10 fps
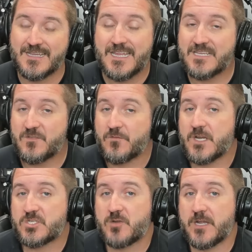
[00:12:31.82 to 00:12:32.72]
It is
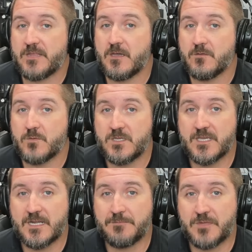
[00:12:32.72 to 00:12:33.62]
frustrating, though, when you
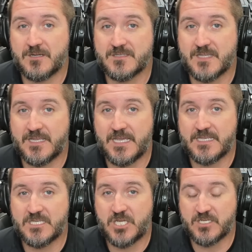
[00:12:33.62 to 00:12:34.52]
get up there and it's like, yeah,
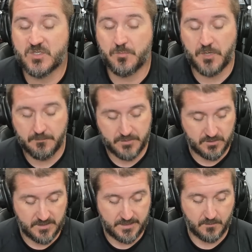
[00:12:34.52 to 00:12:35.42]
he changed a pump. And
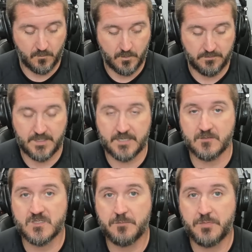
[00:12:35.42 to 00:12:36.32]
you're like, well,
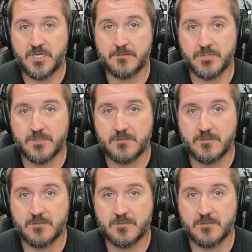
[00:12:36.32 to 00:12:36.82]
there's the pump.